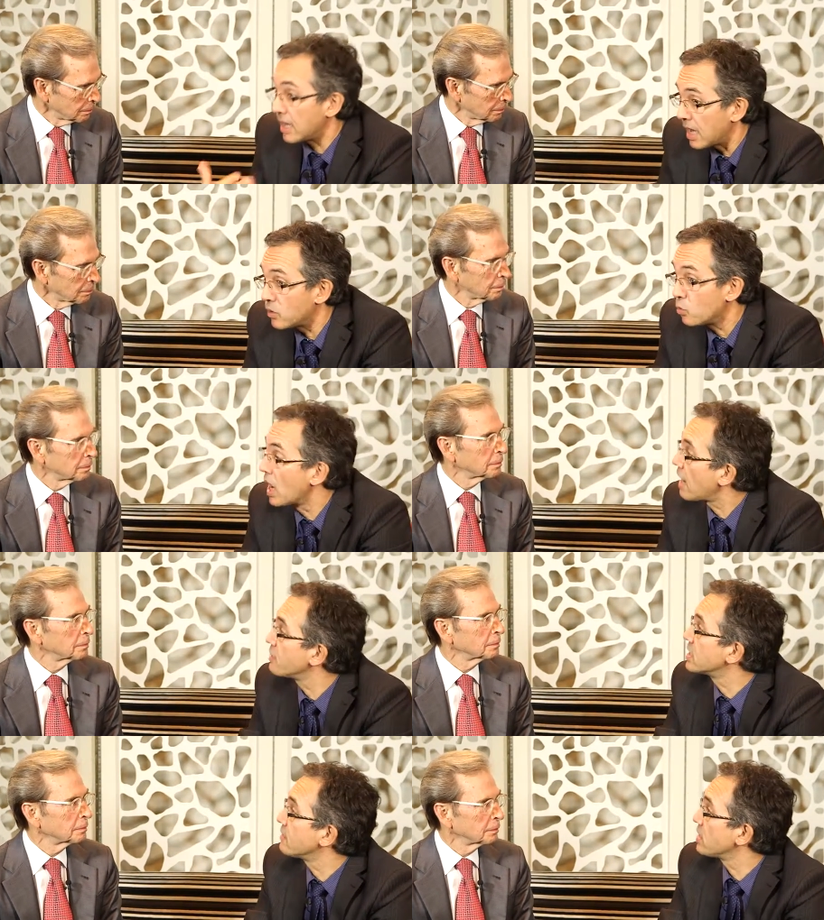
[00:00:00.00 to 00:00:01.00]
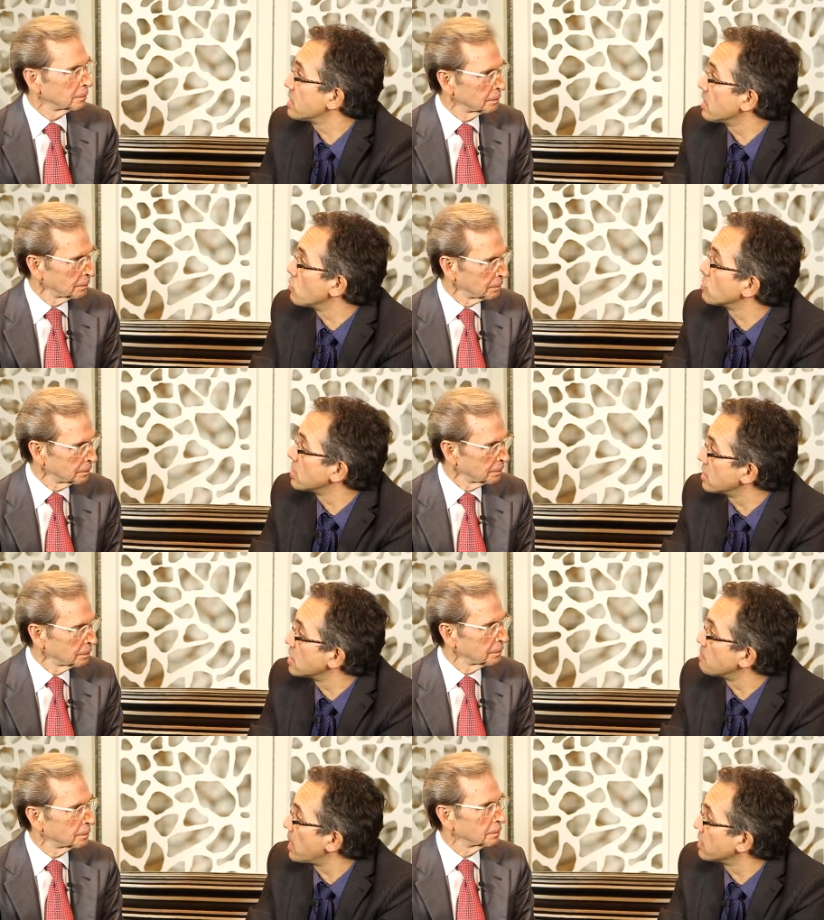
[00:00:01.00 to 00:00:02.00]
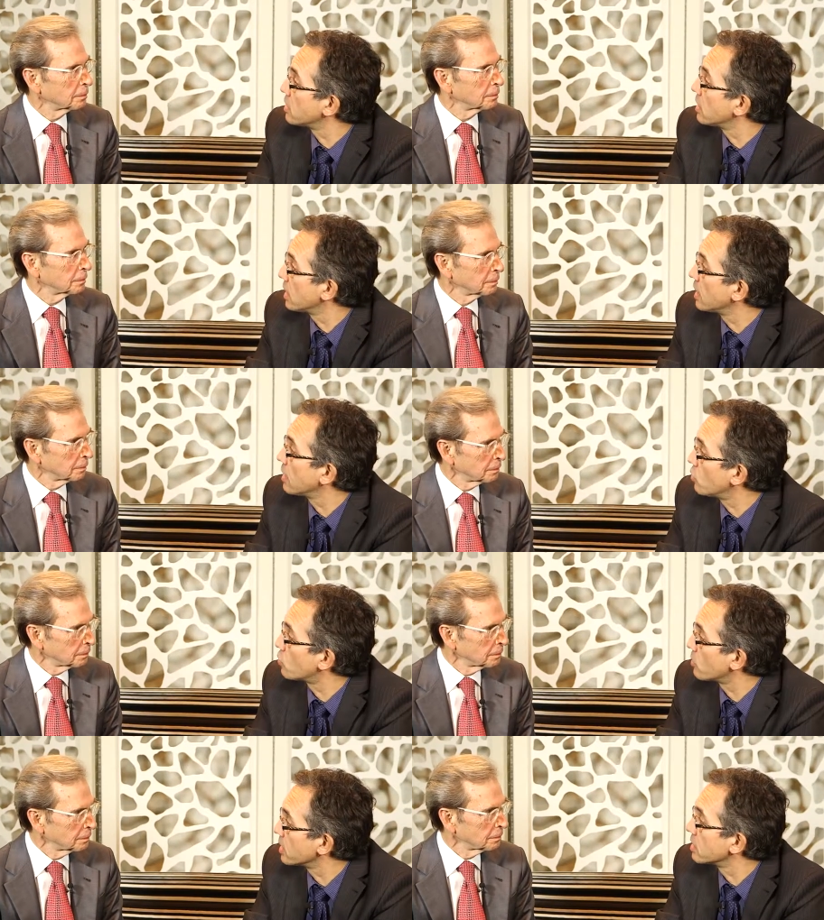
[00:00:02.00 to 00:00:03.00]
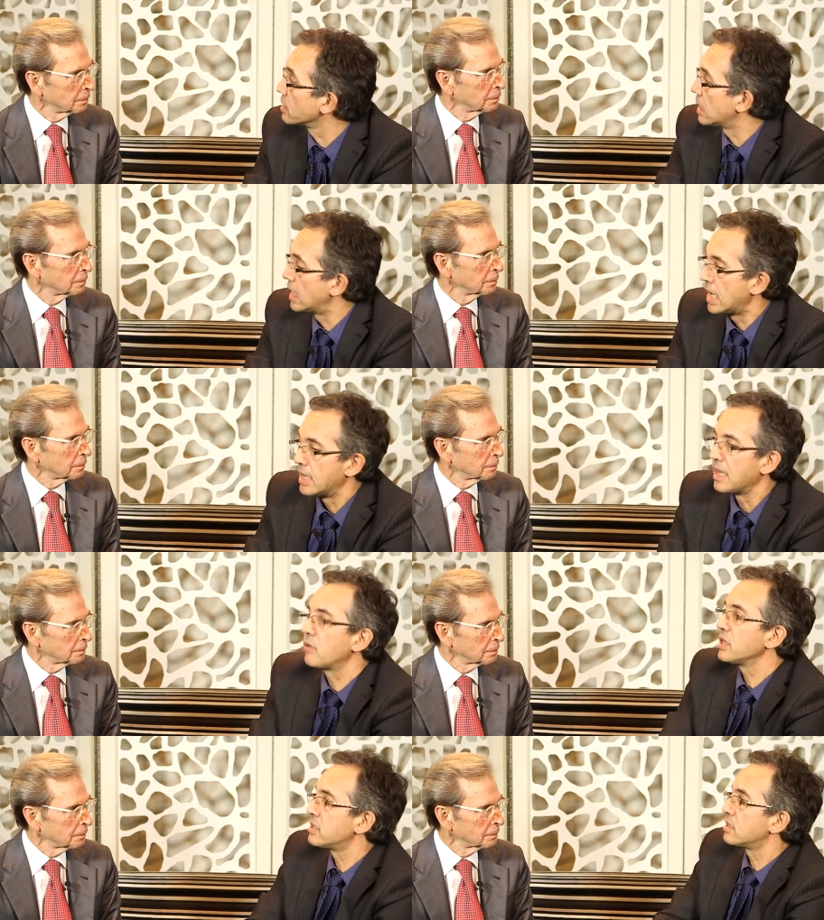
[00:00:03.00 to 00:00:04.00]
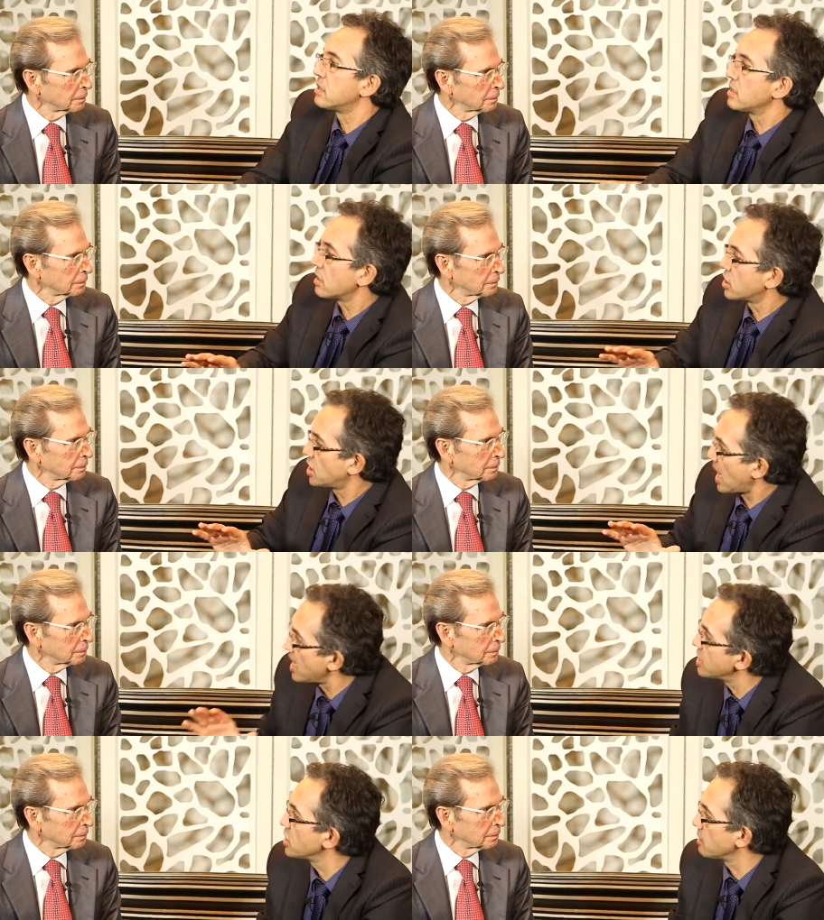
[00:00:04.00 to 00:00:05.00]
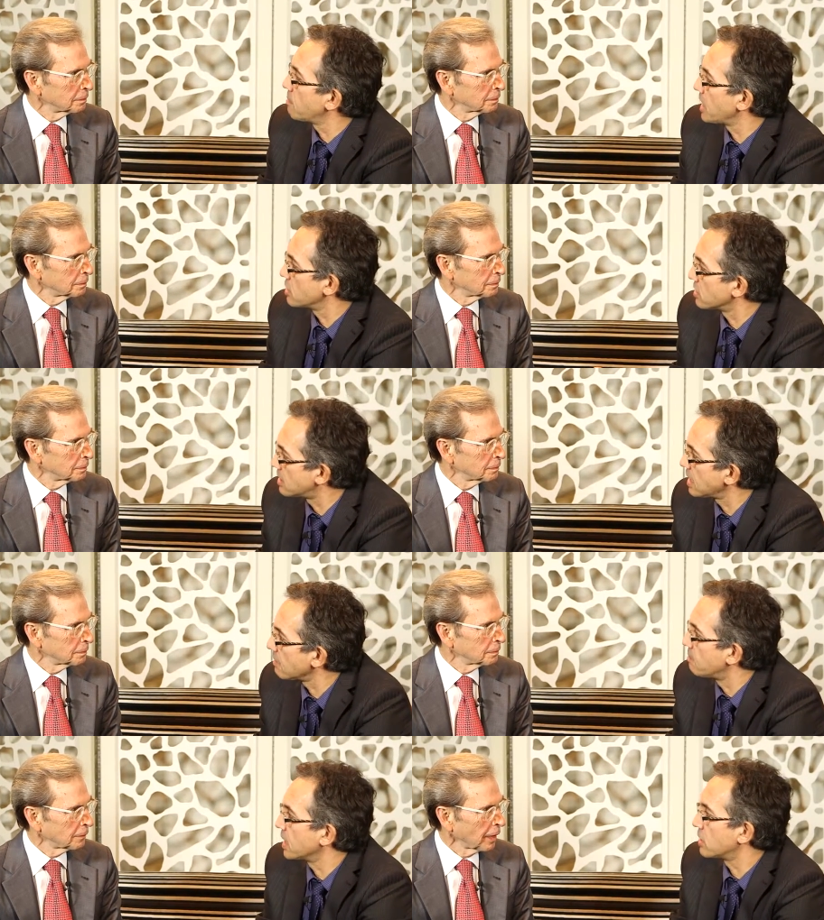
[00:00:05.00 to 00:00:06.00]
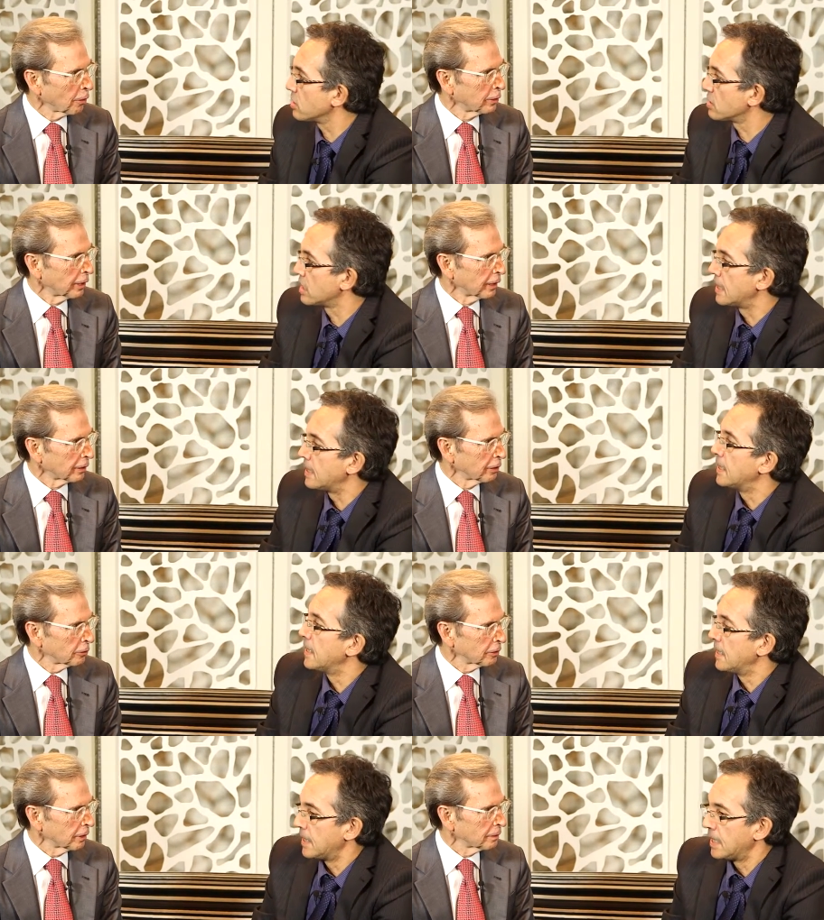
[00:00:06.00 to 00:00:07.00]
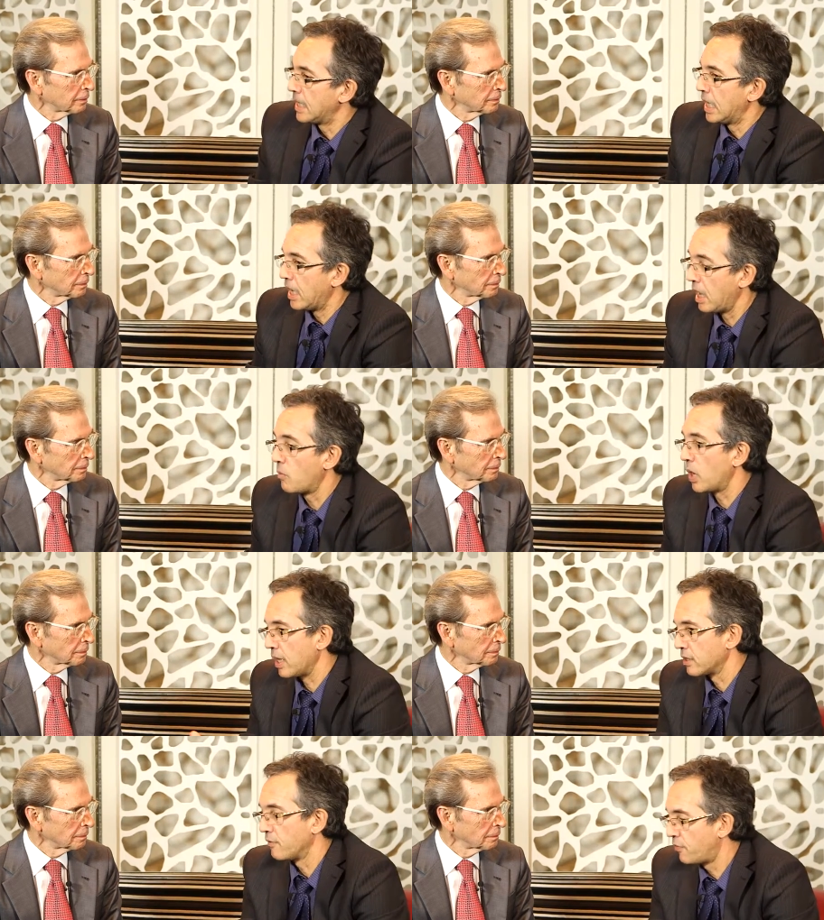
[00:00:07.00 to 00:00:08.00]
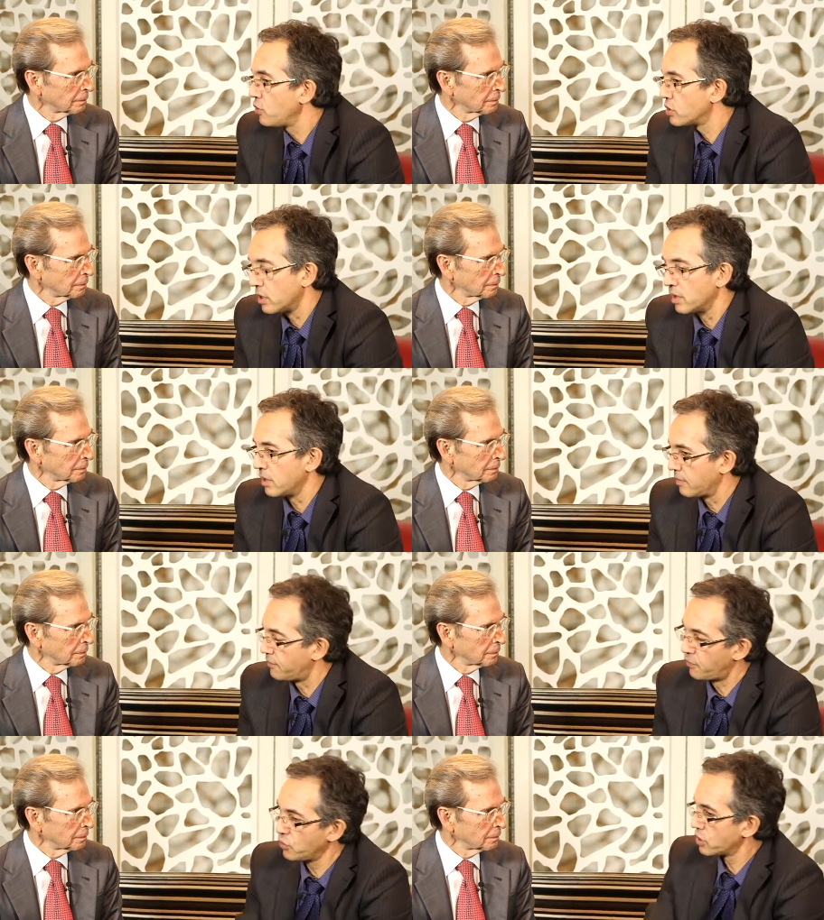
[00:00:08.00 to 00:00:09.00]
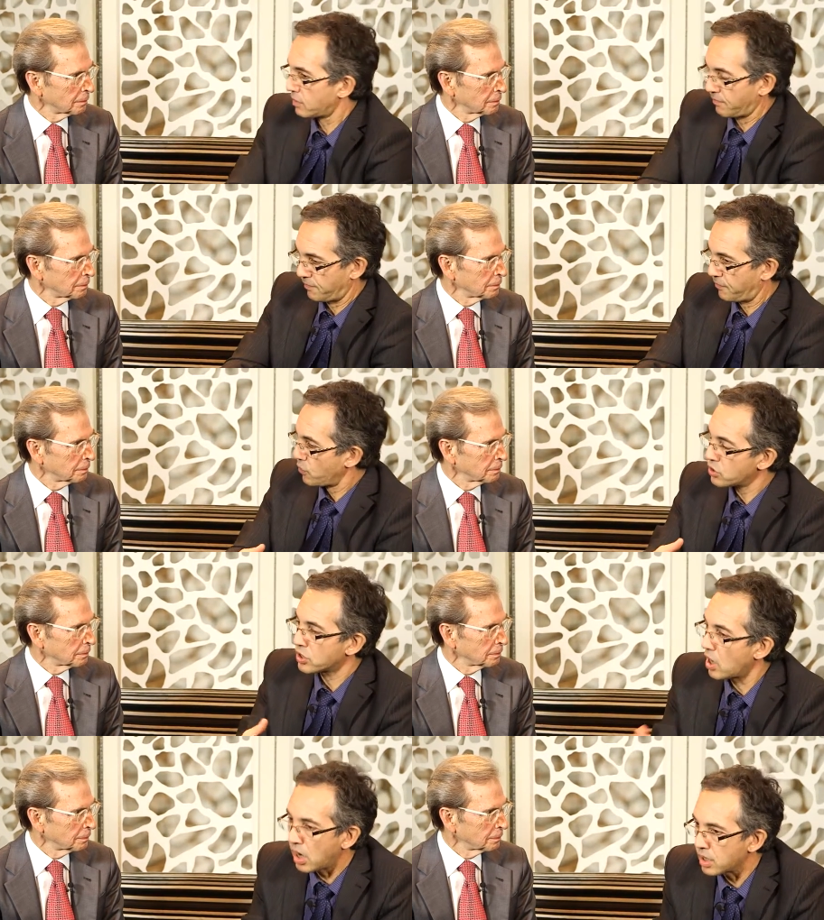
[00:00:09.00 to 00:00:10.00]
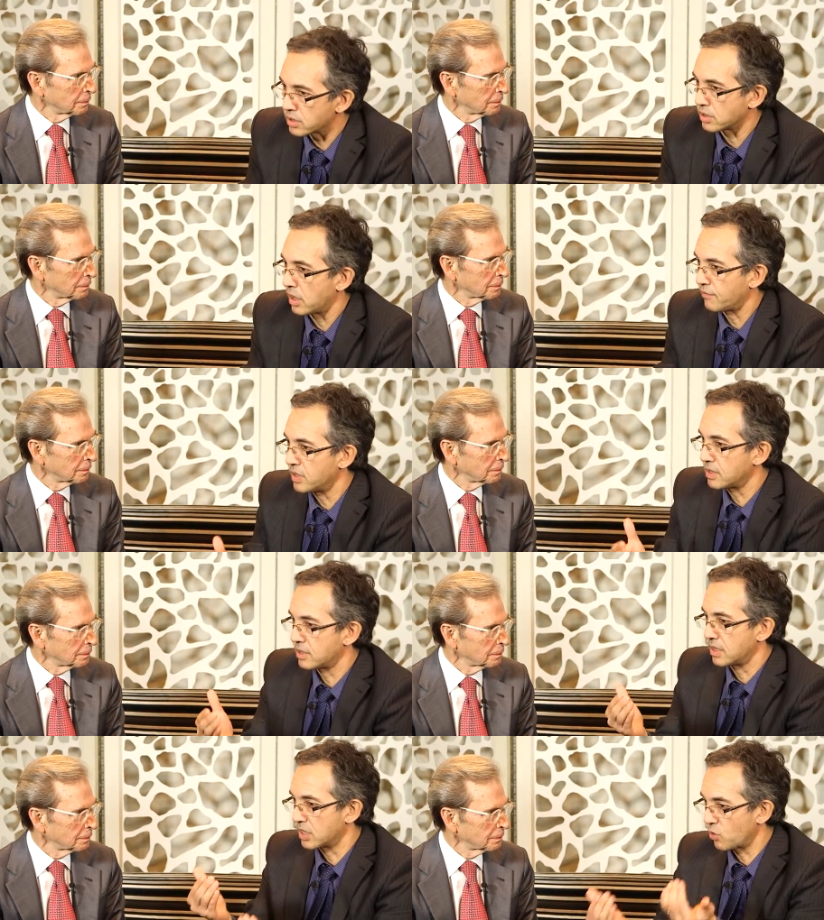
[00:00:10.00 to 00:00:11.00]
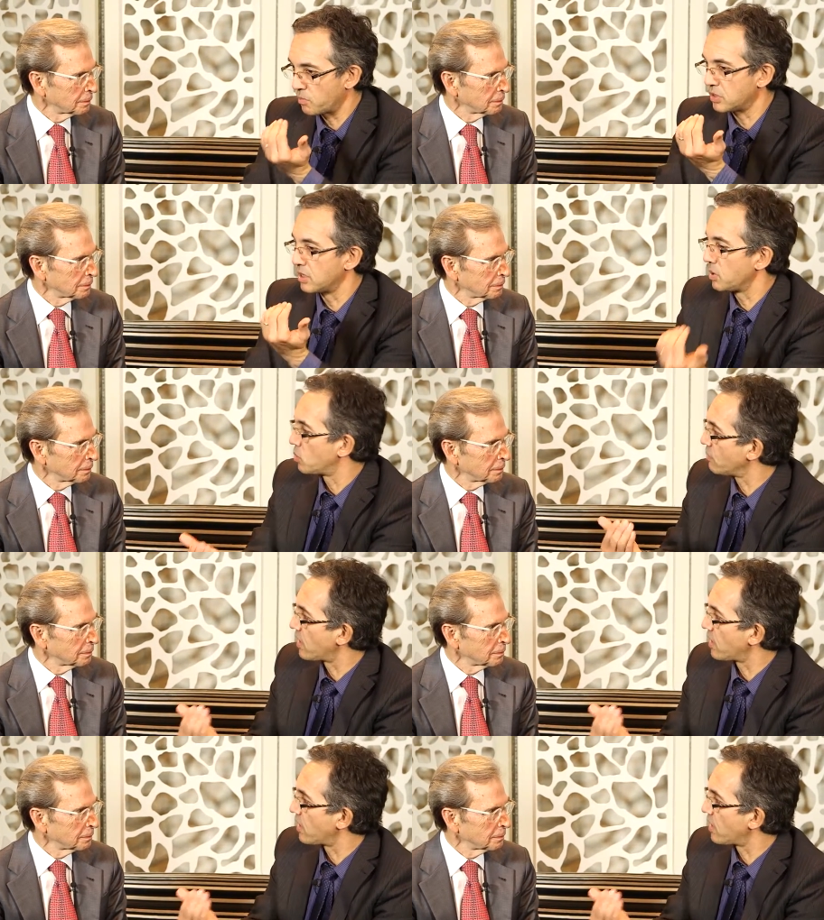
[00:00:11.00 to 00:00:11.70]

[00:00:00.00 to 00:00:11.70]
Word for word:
Speaker 1: they do have a severe stenosis despite a low gradient. Now these are challenging patients still,
Speaker 2: because— How do we diagnose that?
Speaker 1: Well, the first cause of this discrepancy between